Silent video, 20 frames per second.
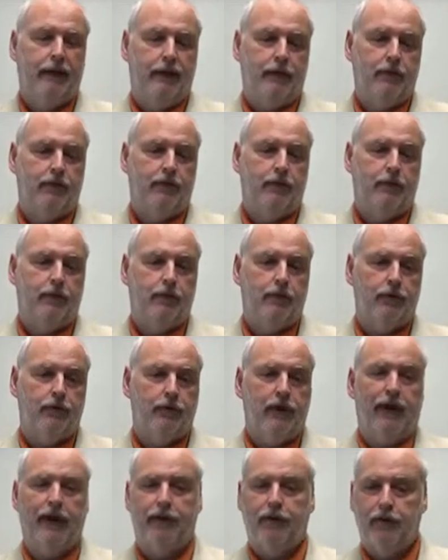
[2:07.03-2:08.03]
in schools
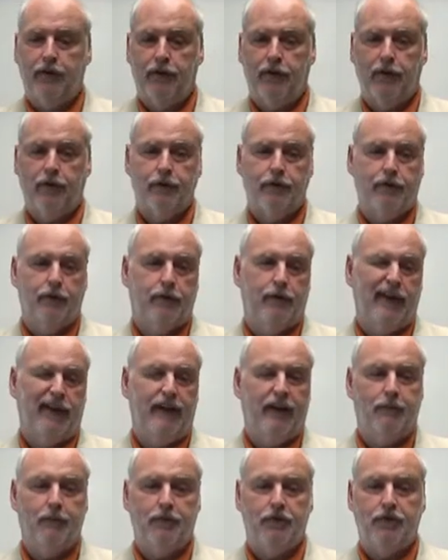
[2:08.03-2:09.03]
of agriculture,
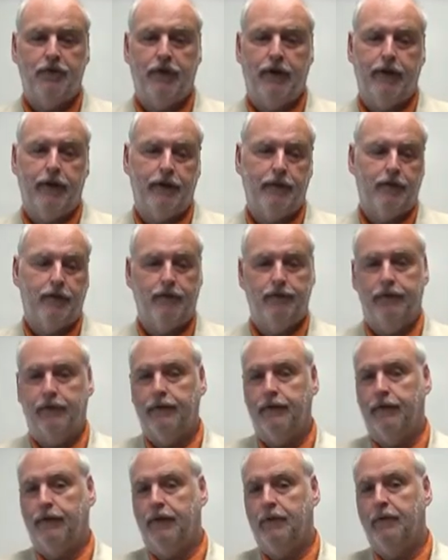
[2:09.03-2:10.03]
animal science, and
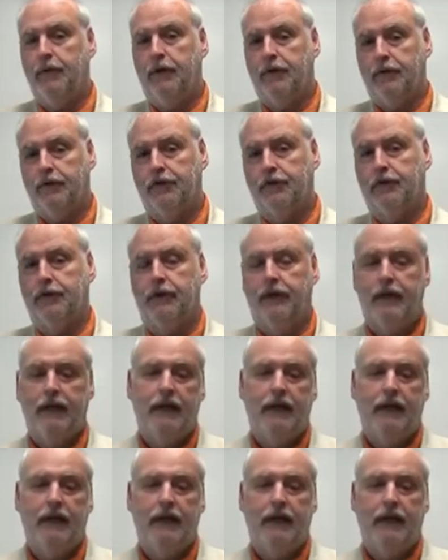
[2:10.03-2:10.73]
veterinary medicine.